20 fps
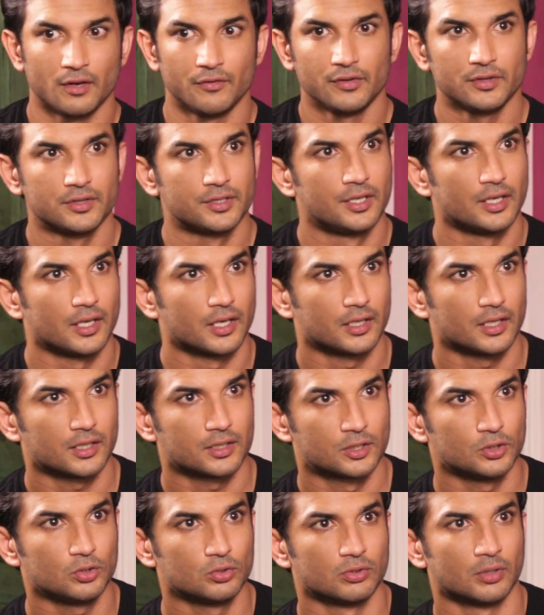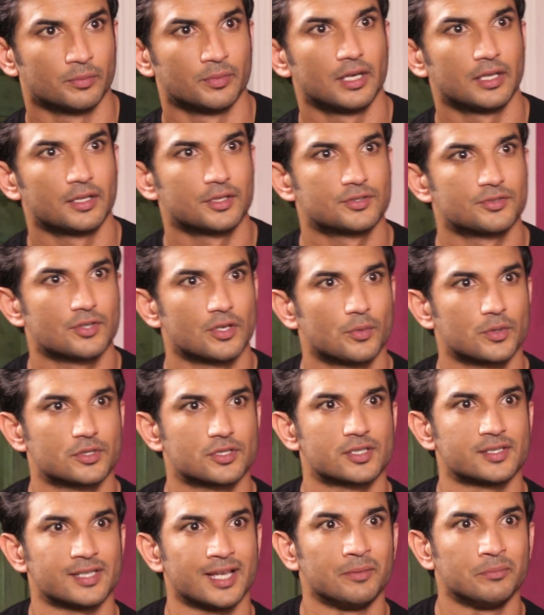And with Kiara too, I mean, like, it was
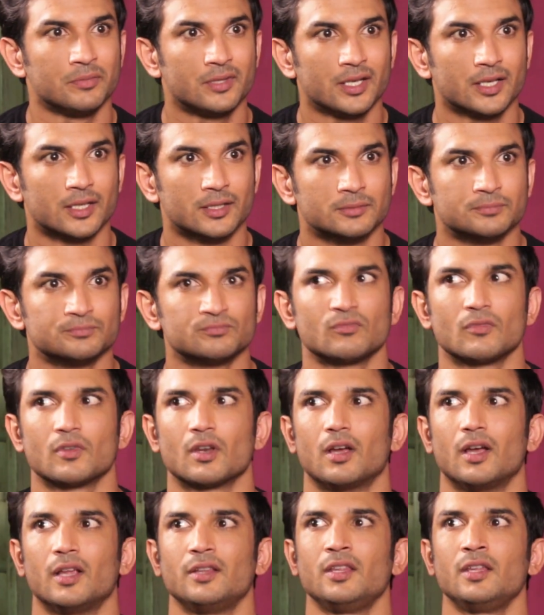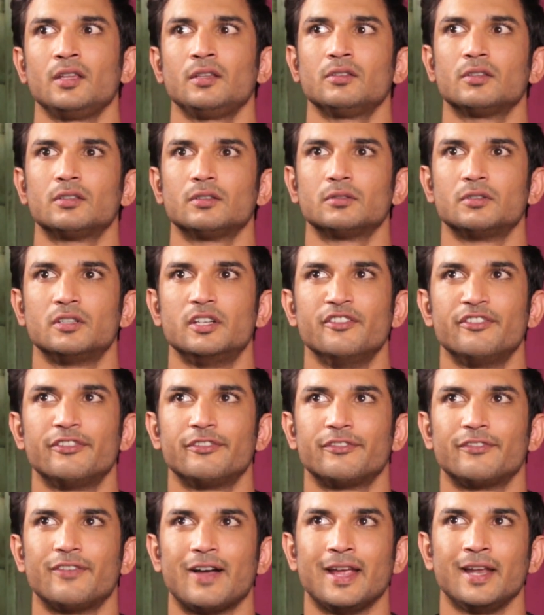the same thing. Mm. I think though
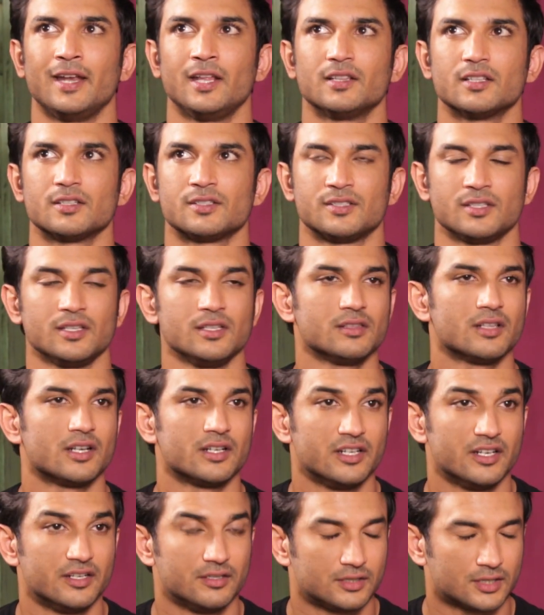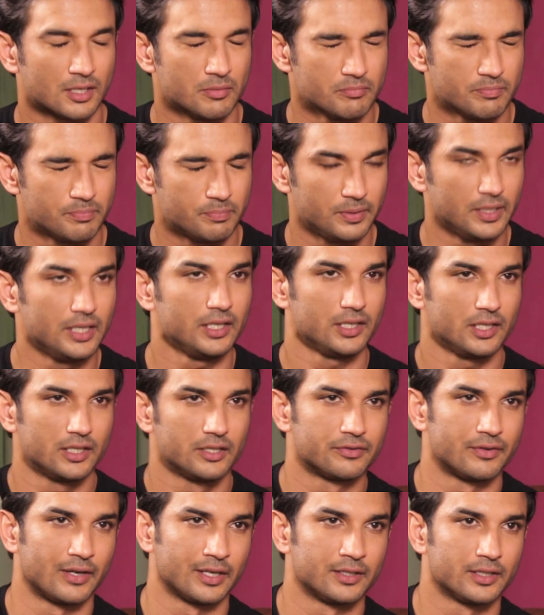defining the scene that completely
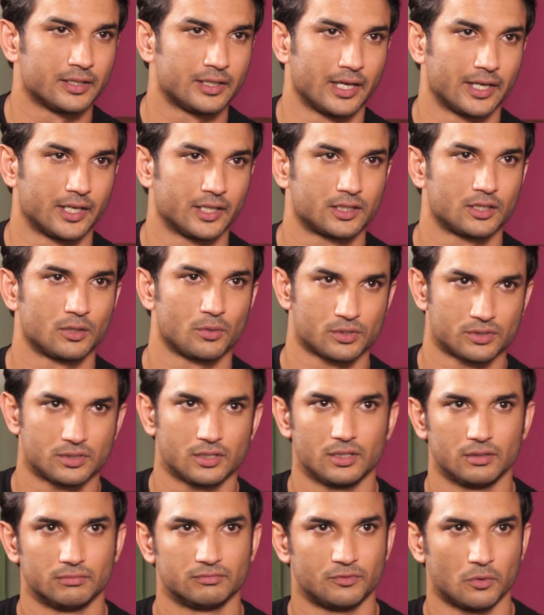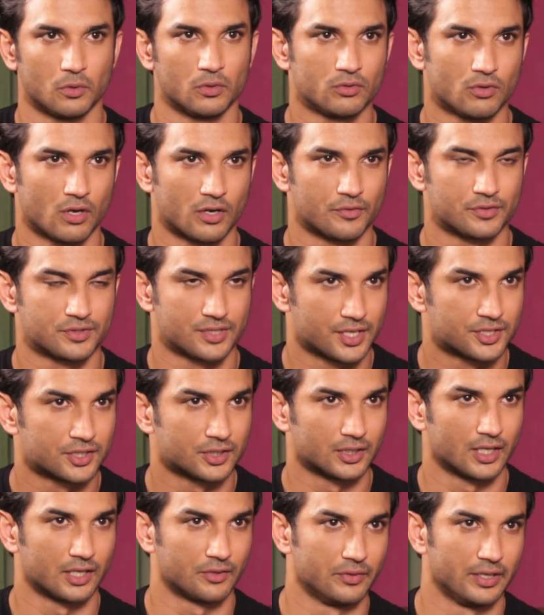defined the character was the phone
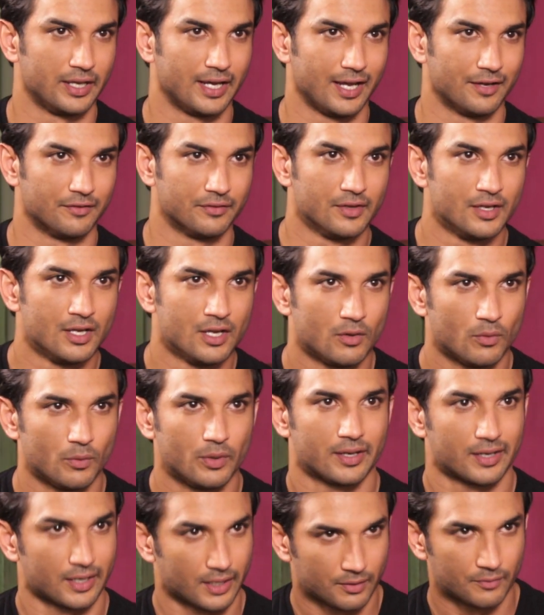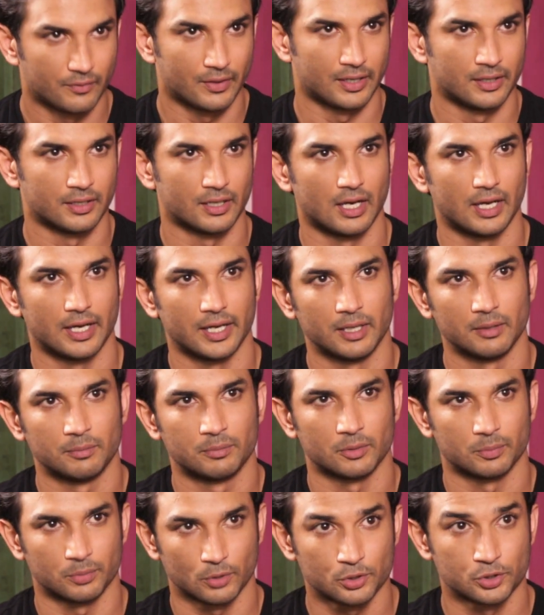conversation that we have where I, when I
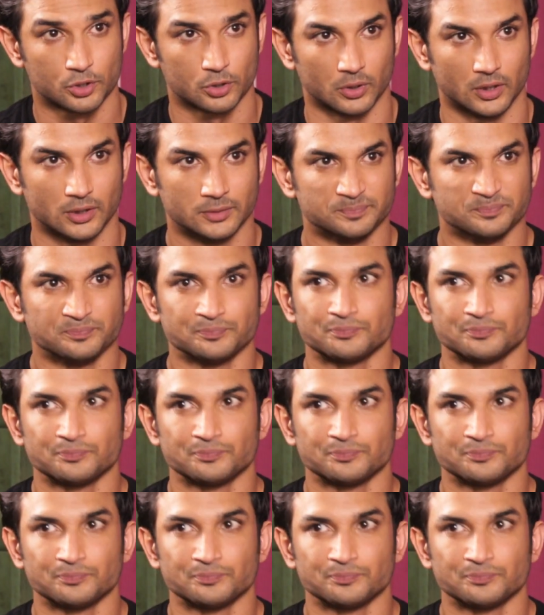proposed to her.